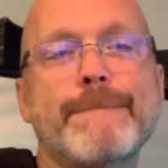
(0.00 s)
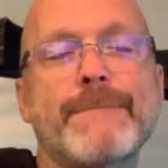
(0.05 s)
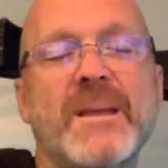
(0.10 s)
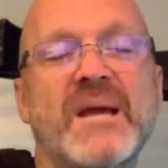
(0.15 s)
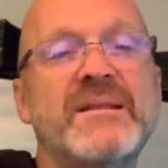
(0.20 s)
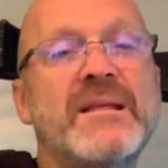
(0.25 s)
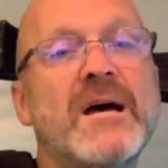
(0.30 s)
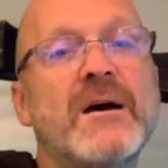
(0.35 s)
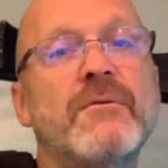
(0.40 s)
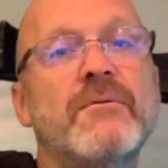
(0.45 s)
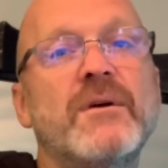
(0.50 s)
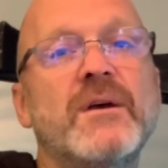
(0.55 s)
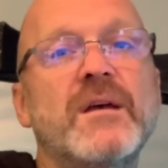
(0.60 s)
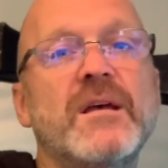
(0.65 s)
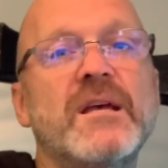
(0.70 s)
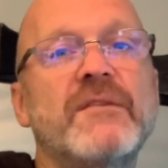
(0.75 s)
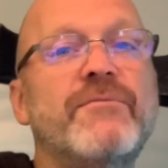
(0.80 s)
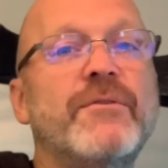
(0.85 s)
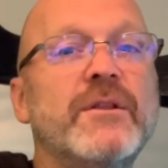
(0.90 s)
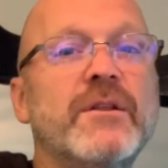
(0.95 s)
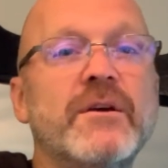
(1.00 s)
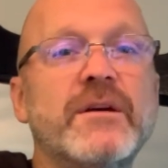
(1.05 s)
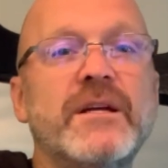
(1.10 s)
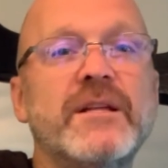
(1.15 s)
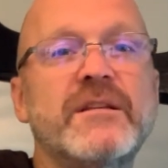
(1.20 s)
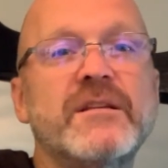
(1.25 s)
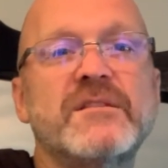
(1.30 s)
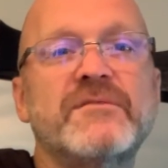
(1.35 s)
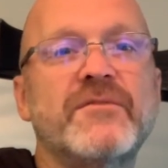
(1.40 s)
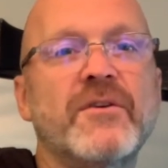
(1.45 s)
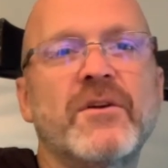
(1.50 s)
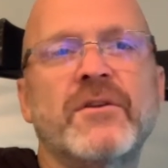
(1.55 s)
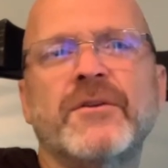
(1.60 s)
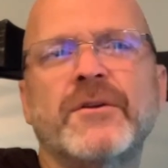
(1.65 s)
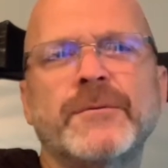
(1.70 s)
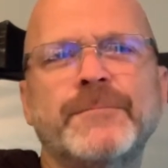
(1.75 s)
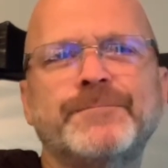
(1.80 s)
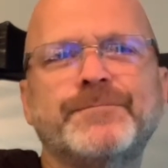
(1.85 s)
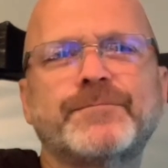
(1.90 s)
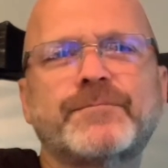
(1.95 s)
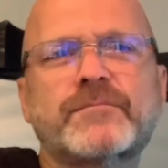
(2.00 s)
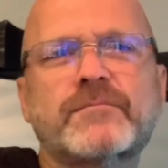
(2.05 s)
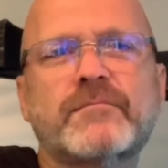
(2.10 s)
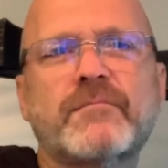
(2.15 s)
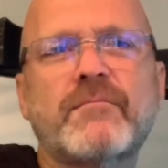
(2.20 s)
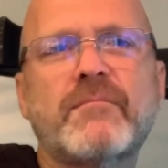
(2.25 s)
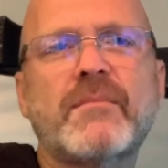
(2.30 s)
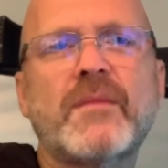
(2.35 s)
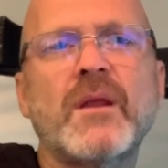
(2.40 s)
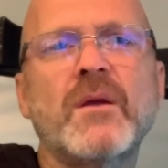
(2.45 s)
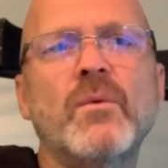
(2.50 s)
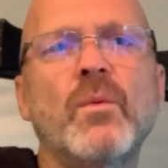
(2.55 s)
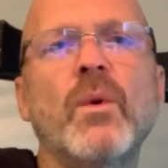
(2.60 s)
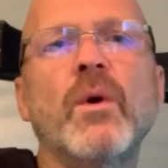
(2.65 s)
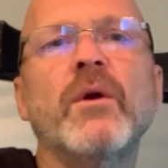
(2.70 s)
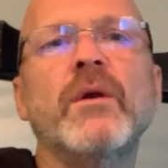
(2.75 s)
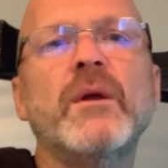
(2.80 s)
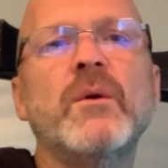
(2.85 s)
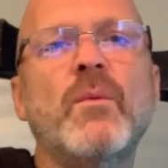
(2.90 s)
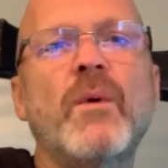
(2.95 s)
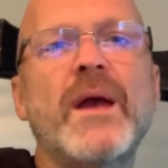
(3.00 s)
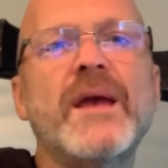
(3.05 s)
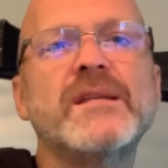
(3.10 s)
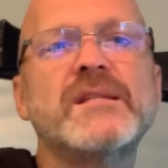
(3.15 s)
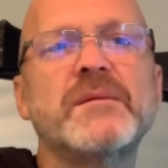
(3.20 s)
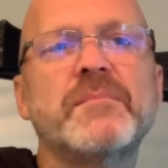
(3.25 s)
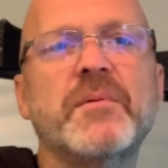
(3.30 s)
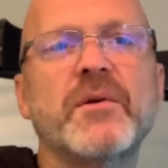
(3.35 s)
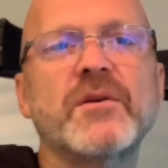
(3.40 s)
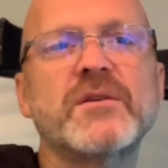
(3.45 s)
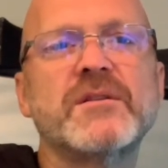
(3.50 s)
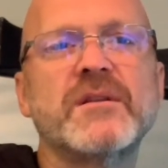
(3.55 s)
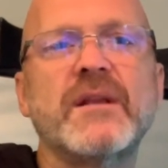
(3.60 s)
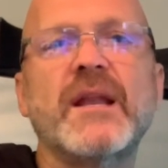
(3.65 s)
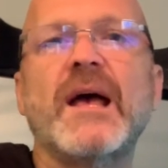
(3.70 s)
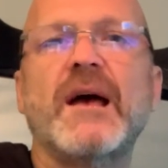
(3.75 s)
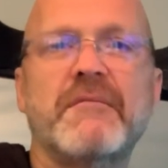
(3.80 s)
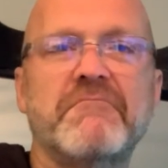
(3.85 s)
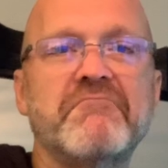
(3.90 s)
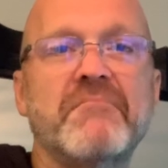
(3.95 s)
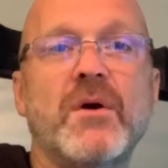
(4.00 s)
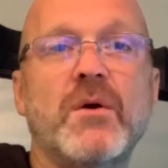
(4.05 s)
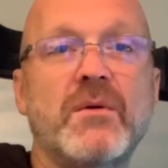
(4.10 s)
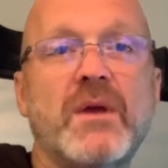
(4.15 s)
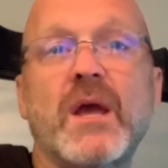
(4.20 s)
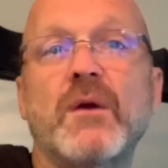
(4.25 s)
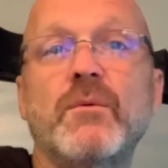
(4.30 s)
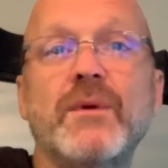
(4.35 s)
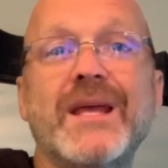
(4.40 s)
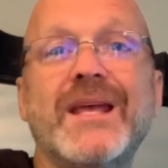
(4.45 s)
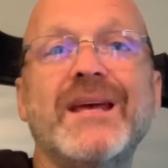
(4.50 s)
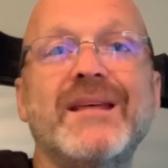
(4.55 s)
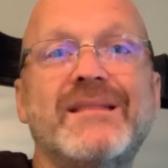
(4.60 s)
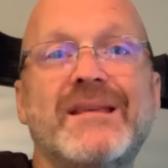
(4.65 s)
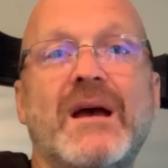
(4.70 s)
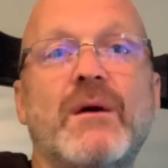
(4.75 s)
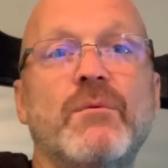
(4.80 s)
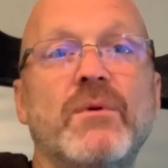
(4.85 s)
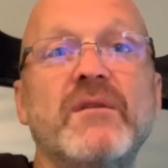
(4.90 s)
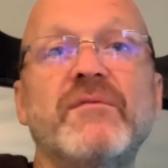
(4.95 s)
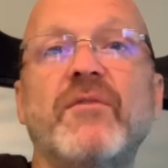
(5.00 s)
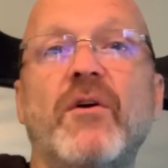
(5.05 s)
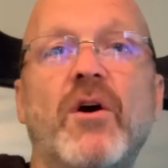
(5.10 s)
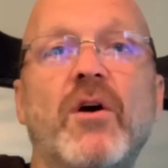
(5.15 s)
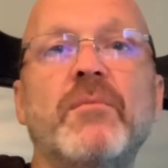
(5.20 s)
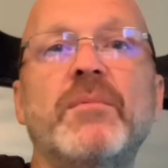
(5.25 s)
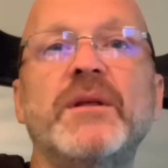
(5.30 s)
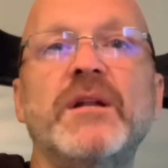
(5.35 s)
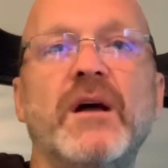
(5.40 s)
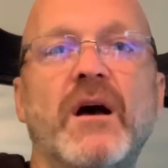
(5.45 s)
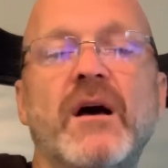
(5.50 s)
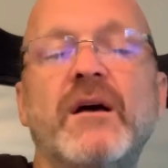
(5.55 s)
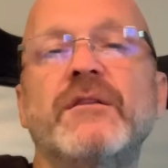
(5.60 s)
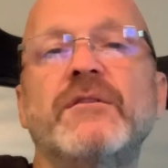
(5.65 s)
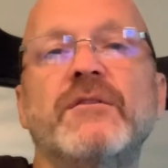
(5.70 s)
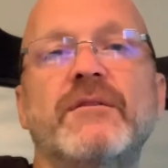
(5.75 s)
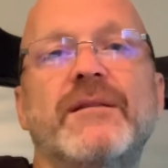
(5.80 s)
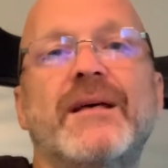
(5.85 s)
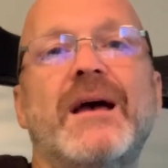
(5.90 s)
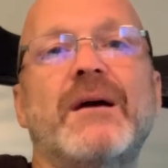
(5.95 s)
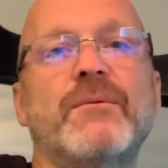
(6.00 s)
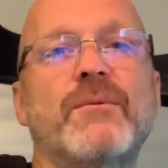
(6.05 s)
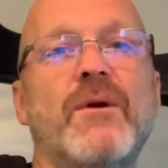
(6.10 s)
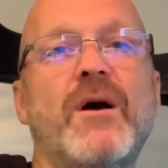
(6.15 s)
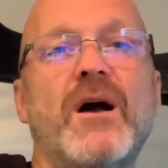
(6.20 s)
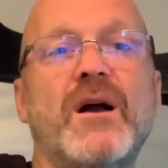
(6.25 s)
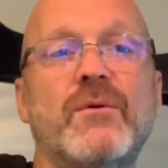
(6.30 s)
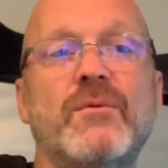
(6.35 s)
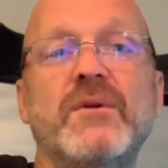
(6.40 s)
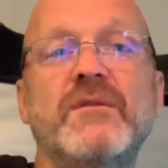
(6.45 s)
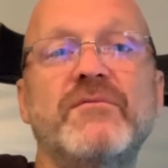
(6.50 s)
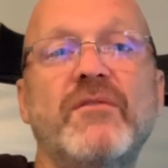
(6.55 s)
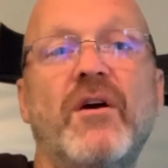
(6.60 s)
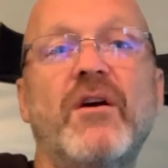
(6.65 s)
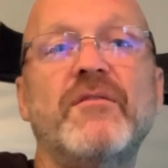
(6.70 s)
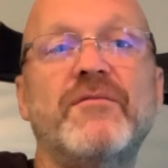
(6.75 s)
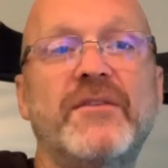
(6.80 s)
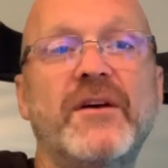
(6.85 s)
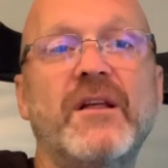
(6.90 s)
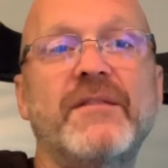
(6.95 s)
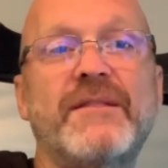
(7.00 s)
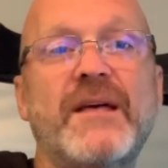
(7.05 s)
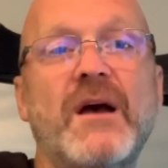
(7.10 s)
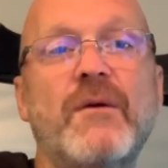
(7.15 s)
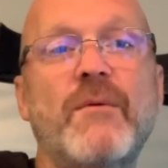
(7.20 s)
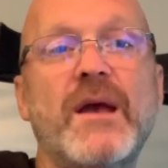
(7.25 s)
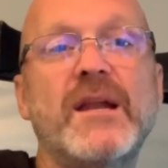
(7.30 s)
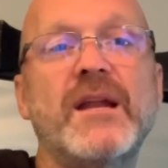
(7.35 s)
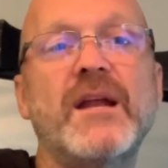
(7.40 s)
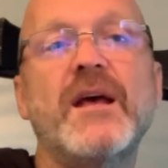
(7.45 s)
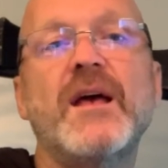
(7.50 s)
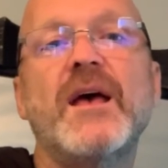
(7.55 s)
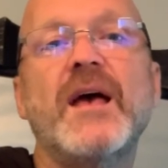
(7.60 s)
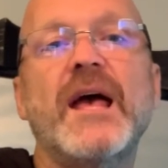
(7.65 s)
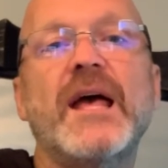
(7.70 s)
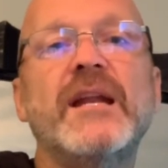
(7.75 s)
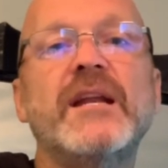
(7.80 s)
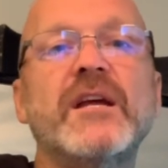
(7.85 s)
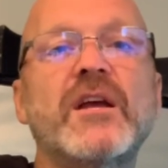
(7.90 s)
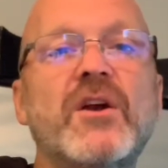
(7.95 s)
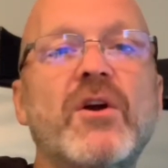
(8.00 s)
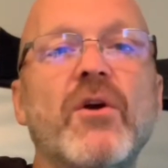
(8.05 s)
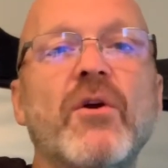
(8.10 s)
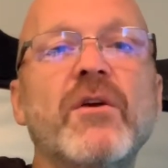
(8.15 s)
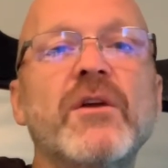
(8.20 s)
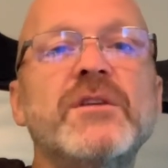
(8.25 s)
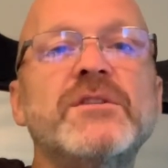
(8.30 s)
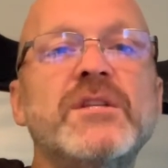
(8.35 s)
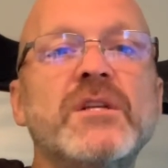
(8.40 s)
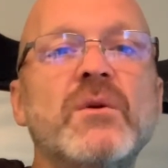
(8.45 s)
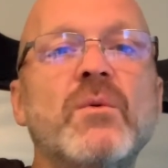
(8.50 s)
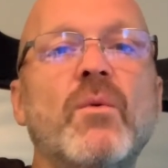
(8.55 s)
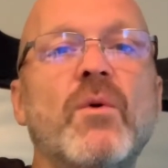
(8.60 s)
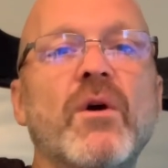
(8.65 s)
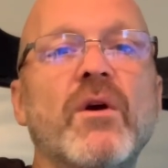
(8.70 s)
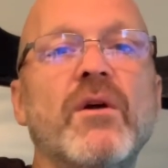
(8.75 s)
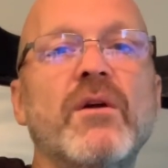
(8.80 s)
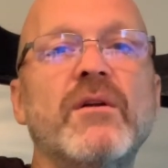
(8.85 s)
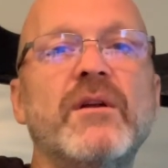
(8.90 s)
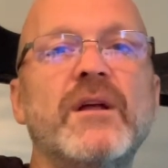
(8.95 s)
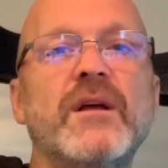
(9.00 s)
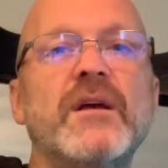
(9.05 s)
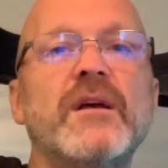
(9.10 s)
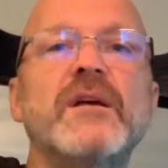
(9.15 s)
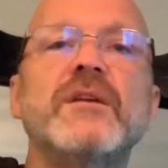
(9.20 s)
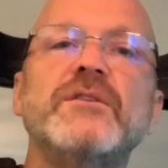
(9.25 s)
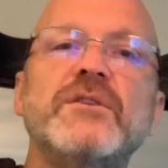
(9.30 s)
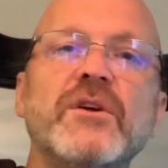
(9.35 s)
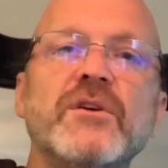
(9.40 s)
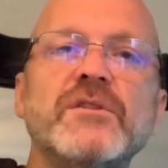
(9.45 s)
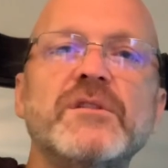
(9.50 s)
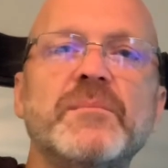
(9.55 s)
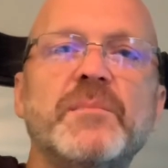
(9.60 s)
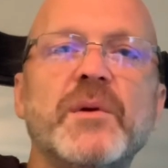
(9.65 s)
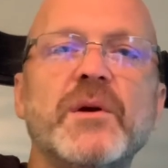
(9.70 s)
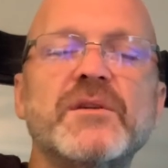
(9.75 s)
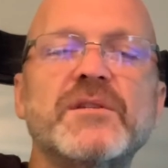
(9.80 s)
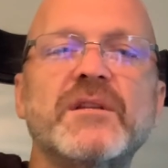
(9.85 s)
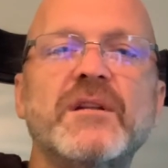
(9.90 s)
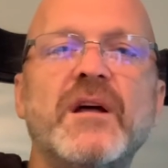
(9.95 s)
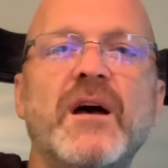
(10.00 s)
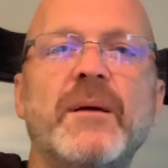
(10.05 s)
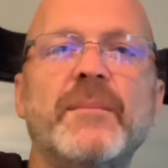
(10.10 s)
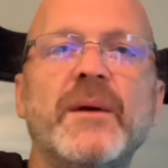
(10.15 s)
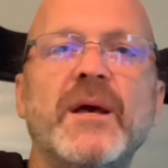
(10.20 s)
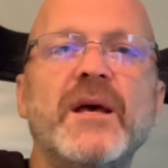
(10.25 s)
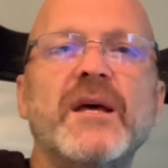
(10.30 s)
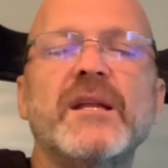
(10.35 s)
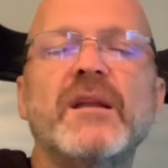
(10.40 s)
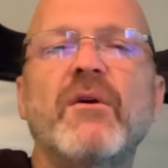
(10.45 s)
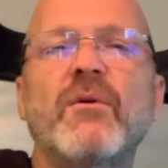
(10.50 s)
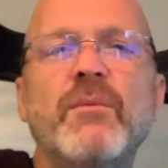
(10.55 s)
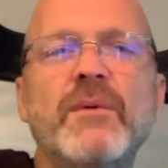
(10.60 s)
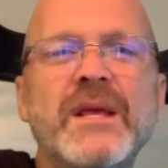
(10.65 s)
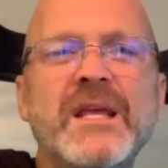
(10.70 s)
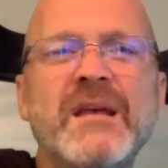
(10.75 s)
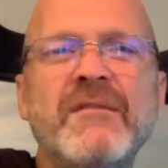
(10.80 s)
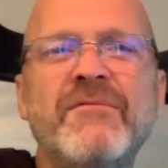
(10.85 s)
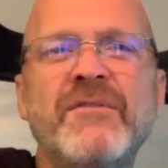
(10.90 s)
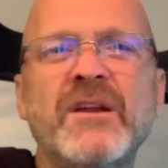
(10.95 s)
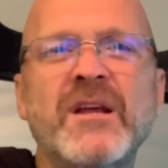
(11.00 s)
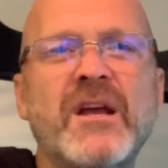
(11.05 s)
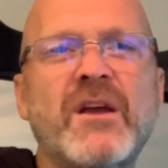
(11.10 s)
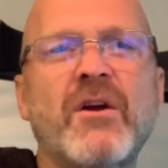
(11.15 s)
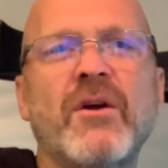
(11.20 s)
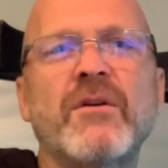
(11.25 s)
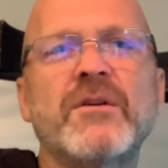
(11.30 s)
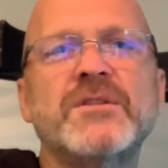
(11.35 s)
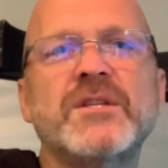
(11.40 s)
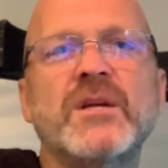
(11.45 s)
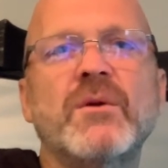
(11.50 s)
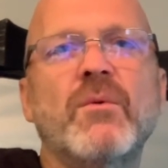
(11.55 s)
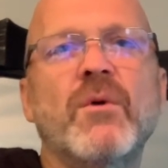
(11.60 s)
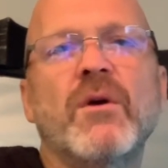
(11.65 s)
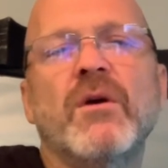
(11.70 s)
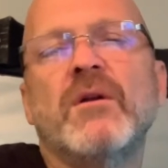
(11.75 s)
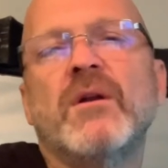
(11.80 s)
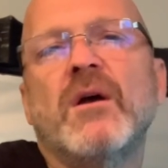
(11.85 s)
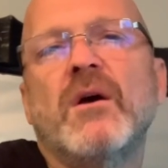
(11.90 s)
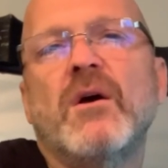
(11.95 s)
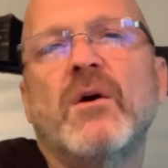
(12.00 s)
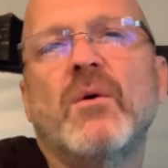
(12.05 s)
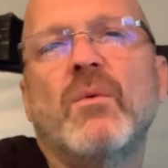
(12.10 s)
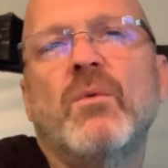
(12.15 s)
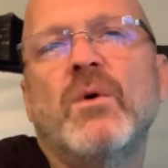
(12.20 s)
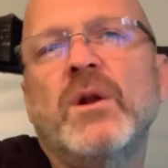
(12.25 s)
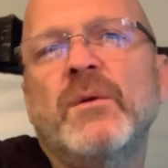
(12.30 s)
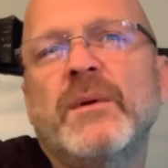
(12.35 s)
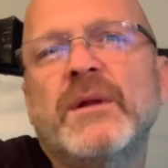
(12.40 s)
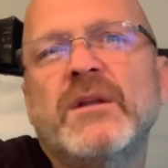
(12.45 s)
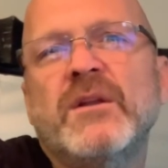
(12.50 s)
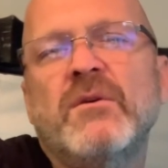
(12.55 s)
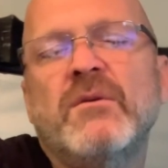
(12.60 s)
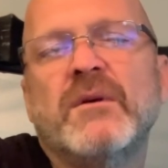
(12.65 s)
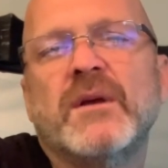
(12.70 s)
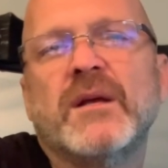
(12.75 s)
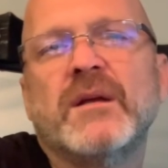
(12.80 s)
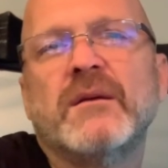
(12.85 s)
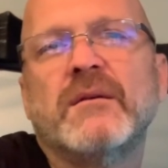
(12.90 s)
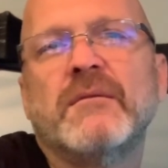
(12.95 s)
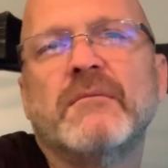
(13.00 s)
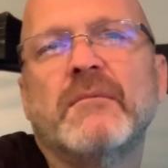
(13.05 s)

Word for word: Now, if we look at this further, worry weighs a person down. Okay, we get that. We've all been under that rock. We've all felt that weight. An encouraging word cheers a person up. Now, when we give an encouraging word, what are we doing?